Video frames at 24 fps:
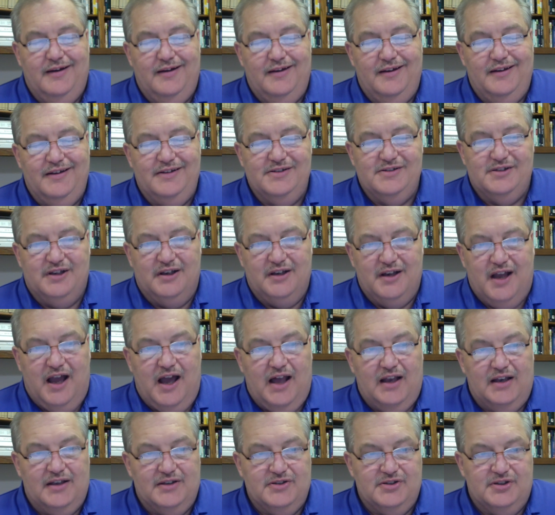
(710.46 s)
is
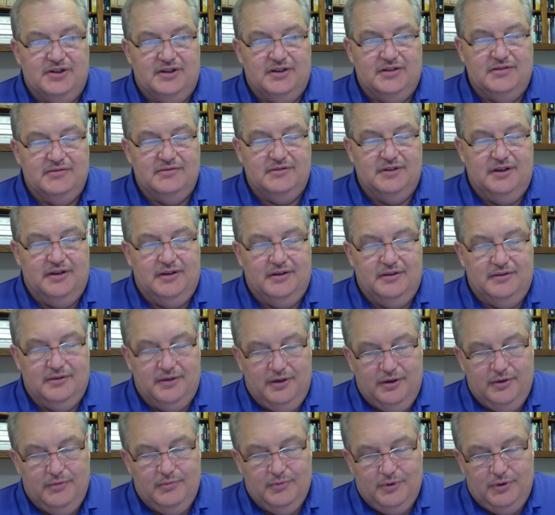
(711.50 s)
acknowledging, you know,
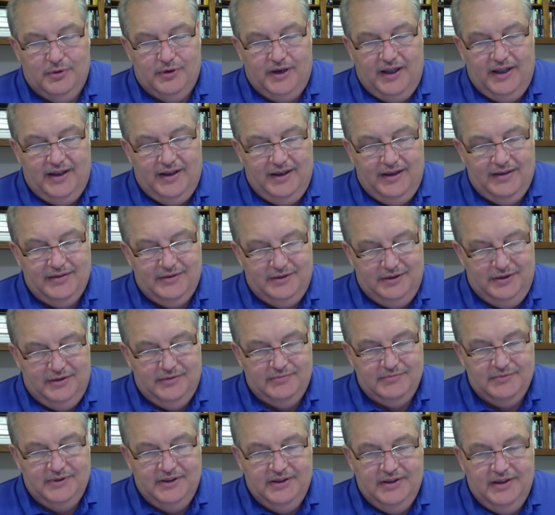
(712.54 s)
nope, Lord,
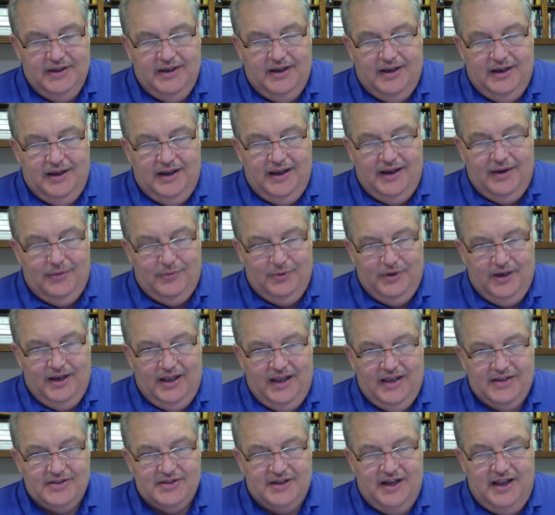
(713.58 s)
I
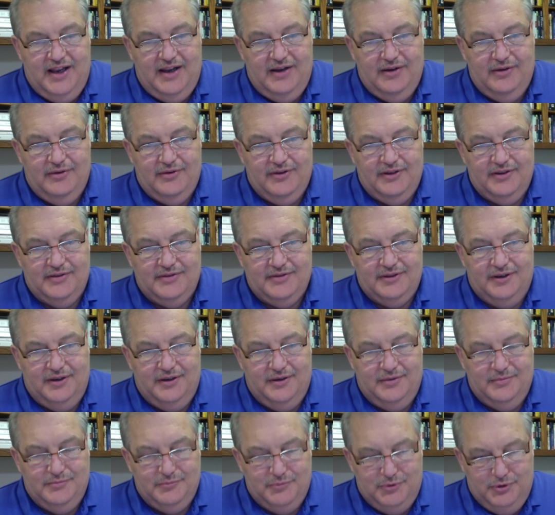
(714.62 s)
realize now that
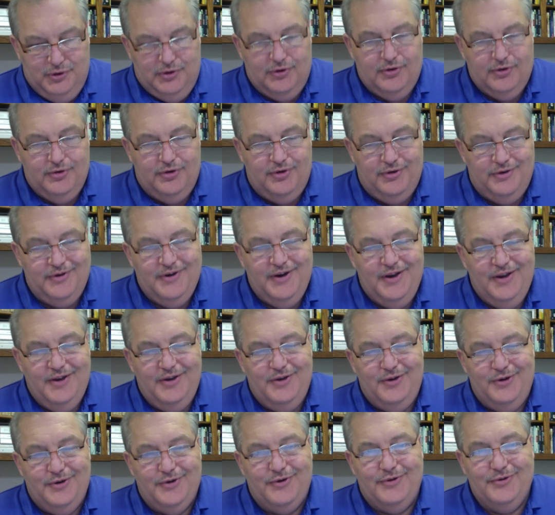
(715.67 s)

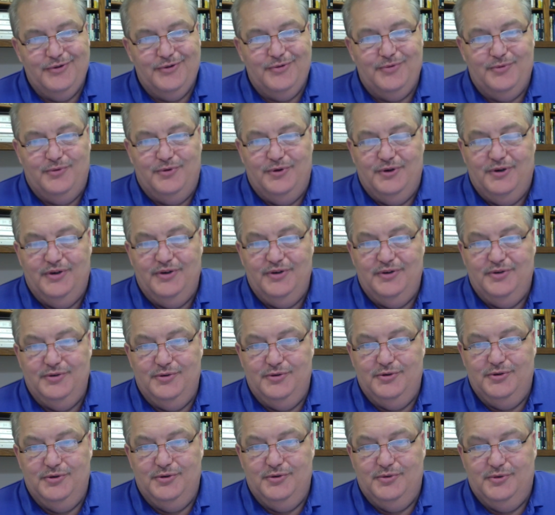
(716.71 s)
you're the
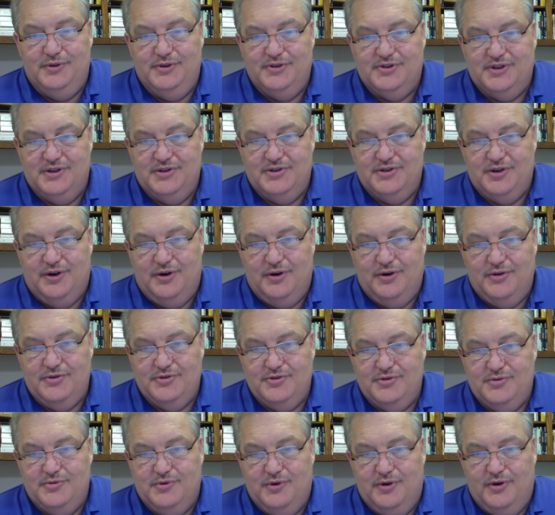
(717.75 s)
one who is in charge.
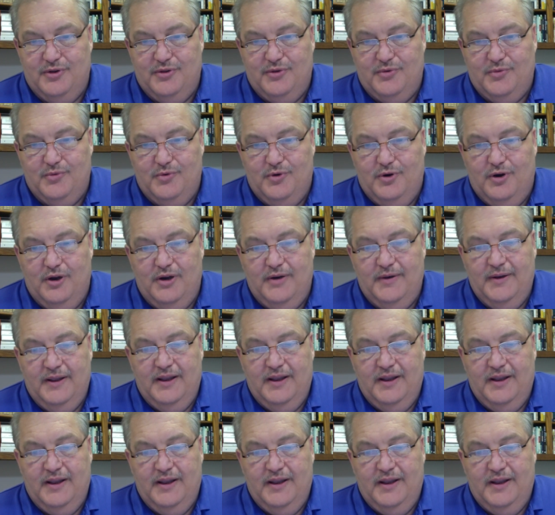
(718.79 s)
You are the one